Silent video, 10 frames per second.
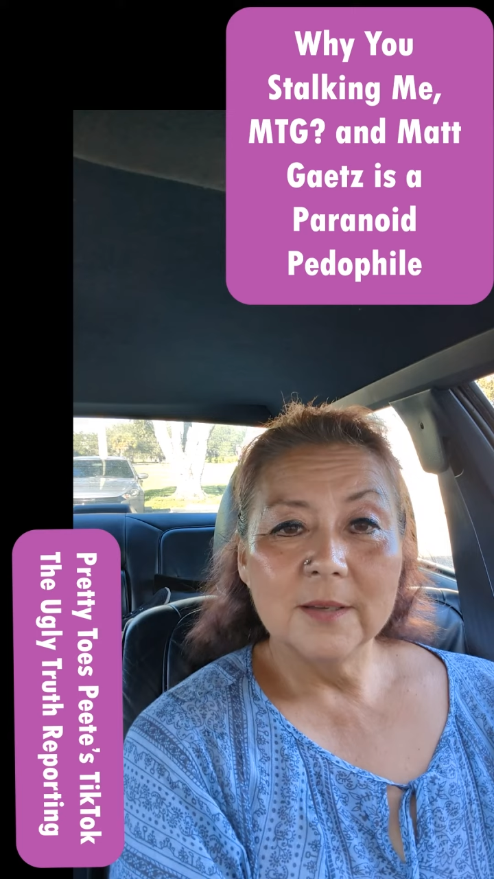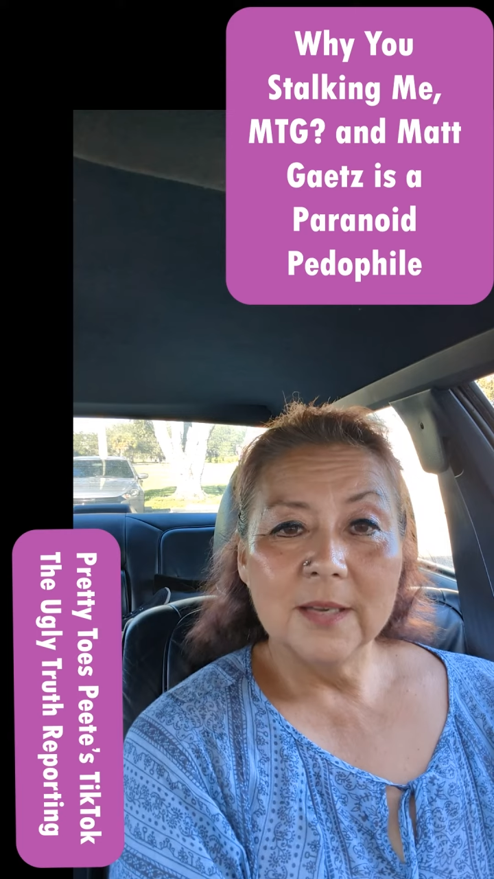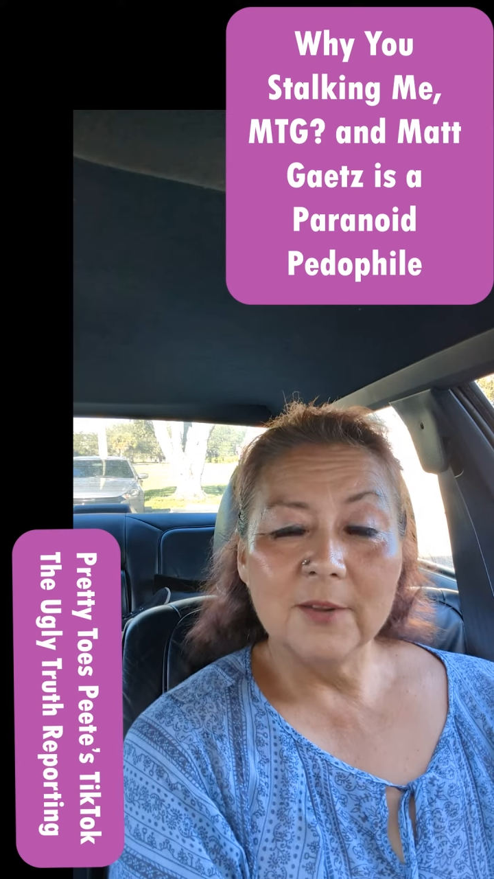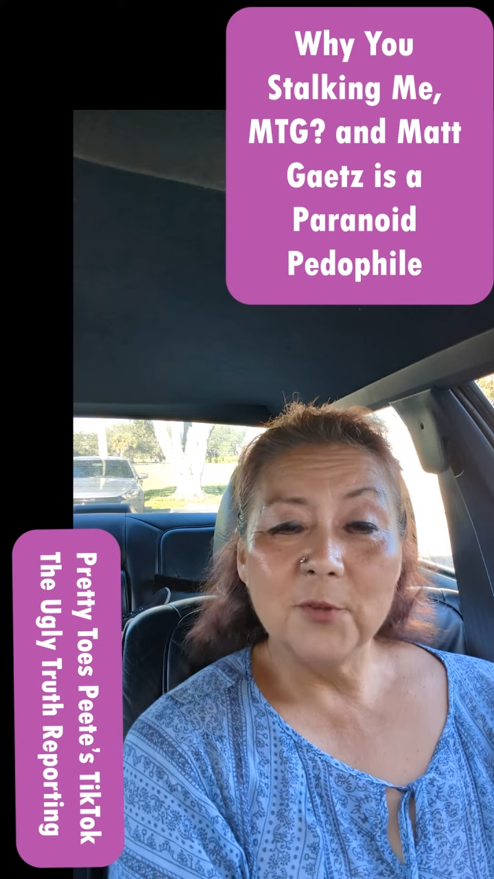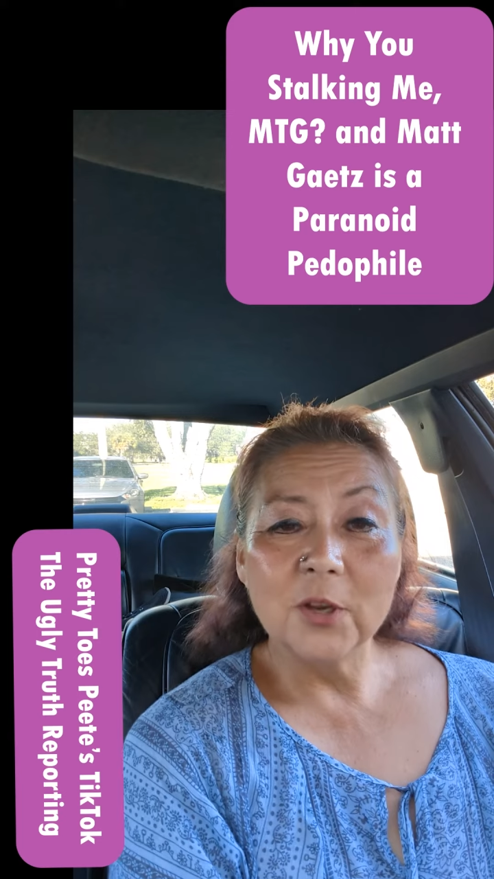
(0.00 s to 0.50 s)

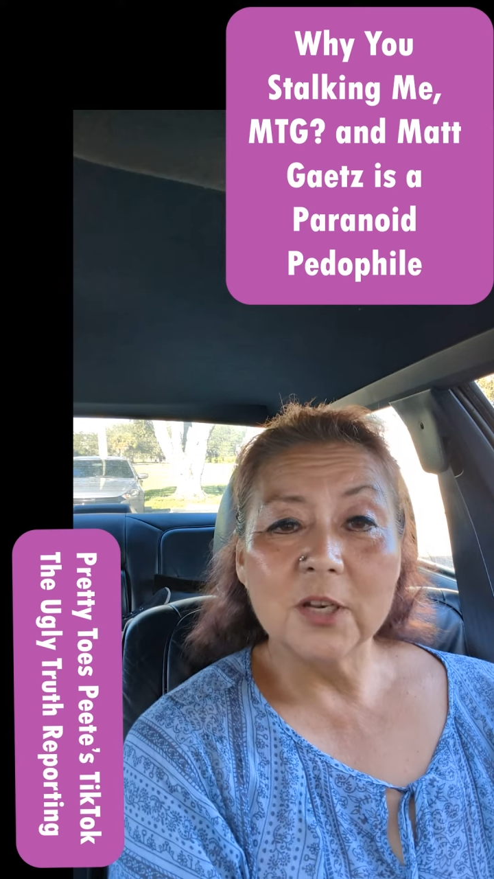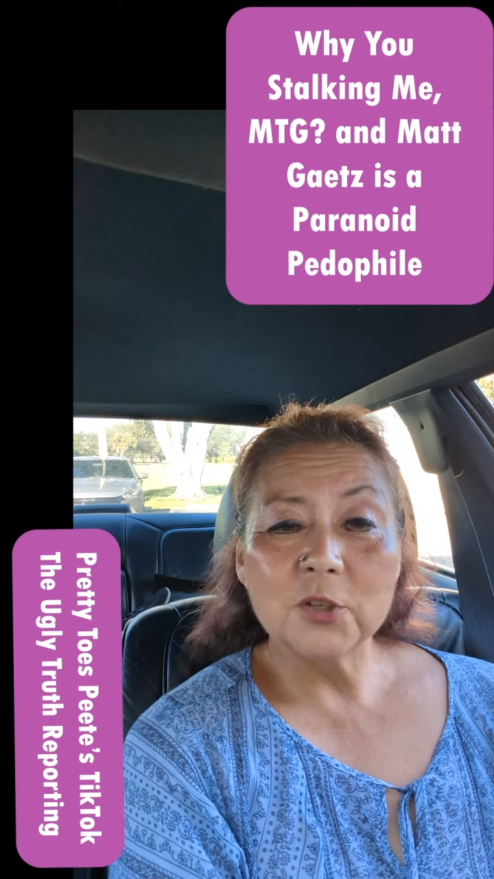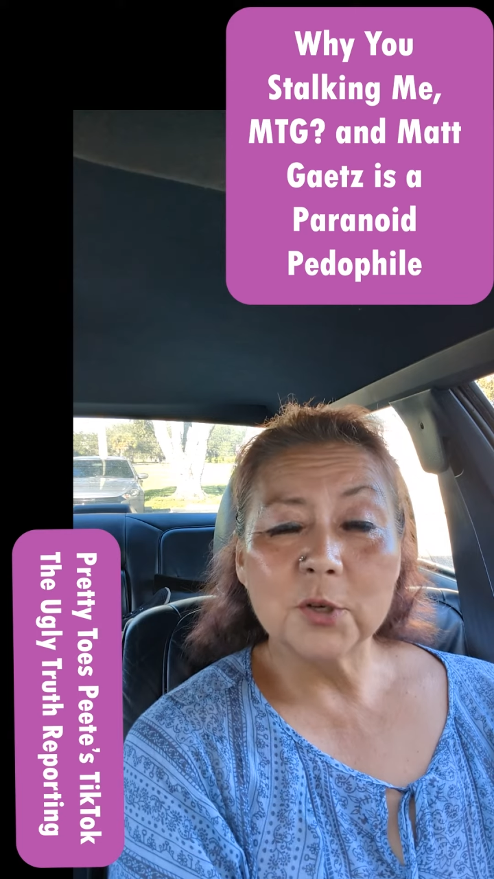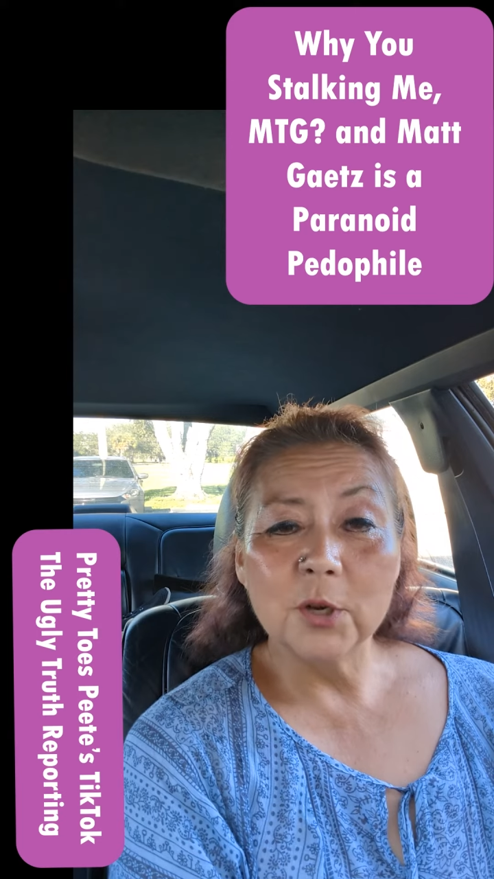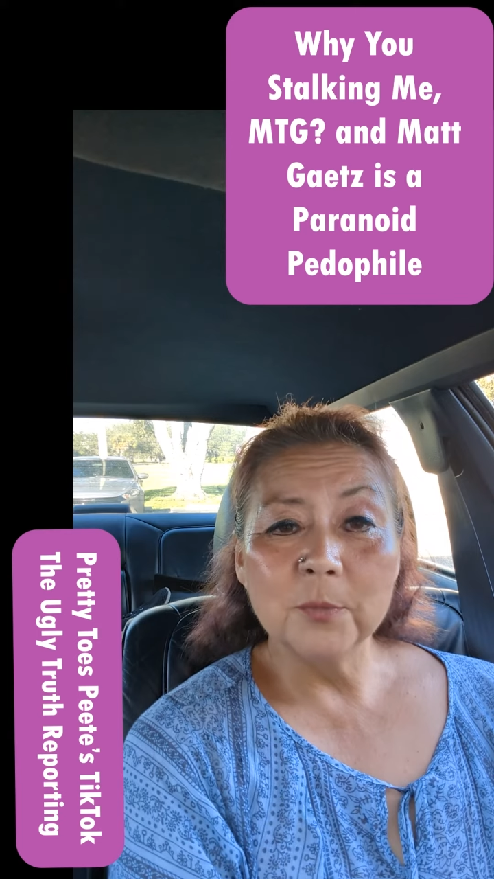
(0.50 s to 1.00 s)
If you're going to
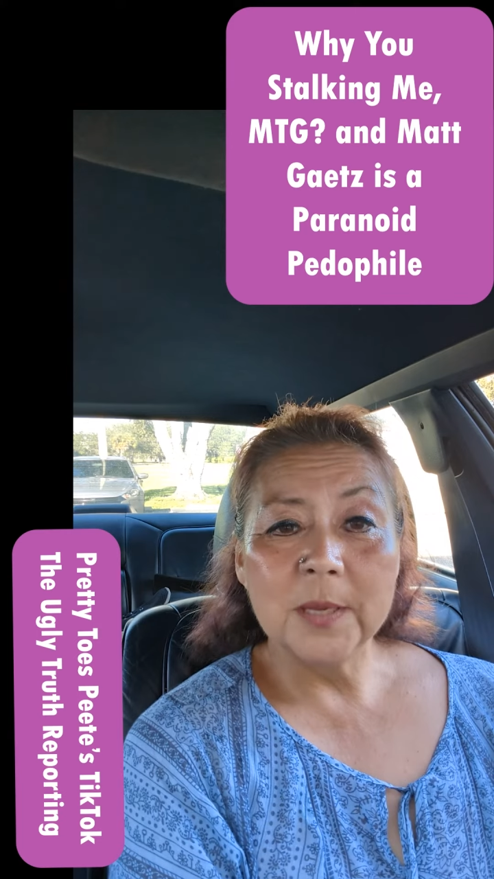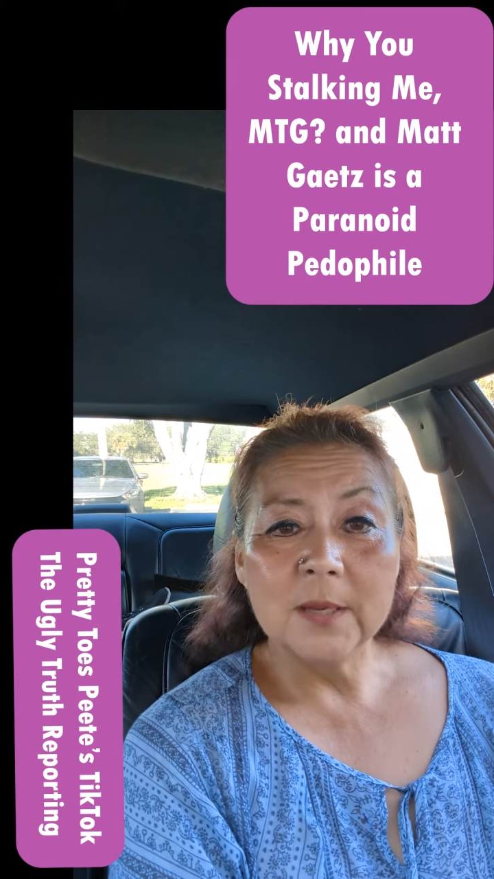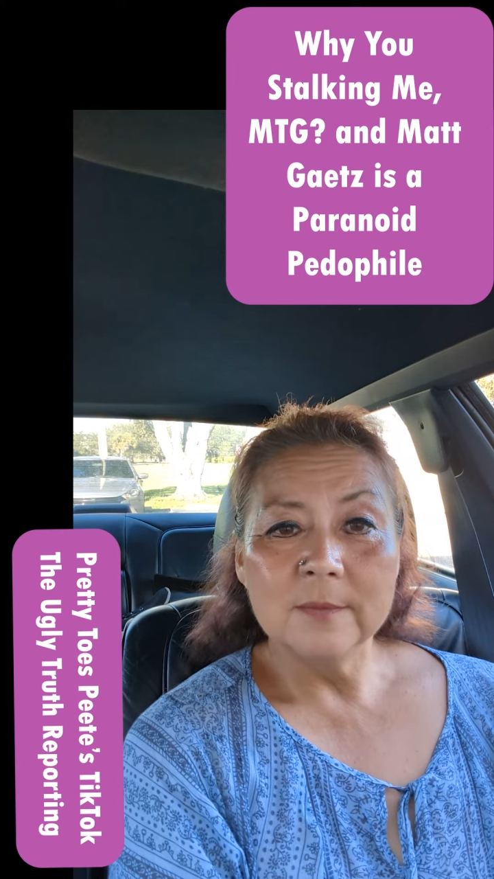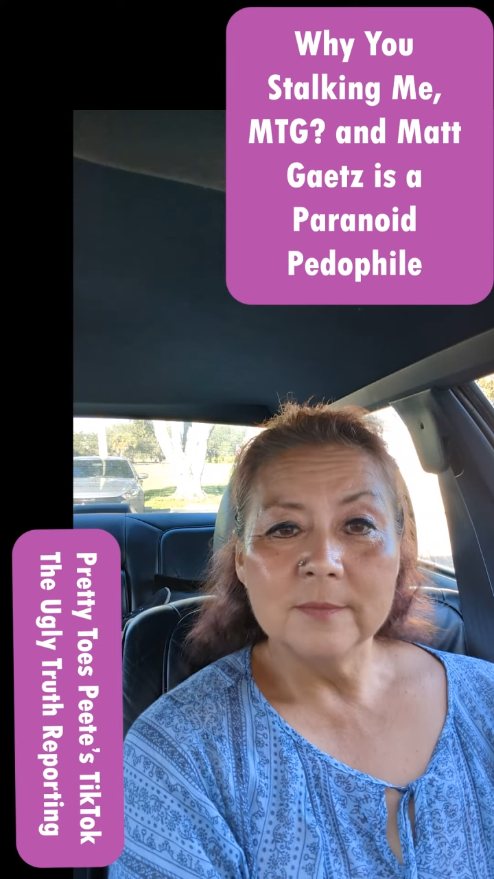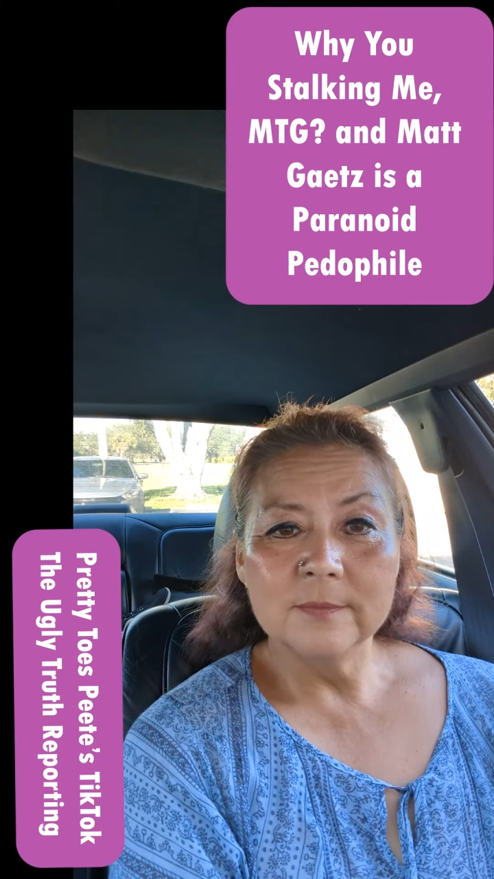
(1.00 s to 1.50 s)
troll me,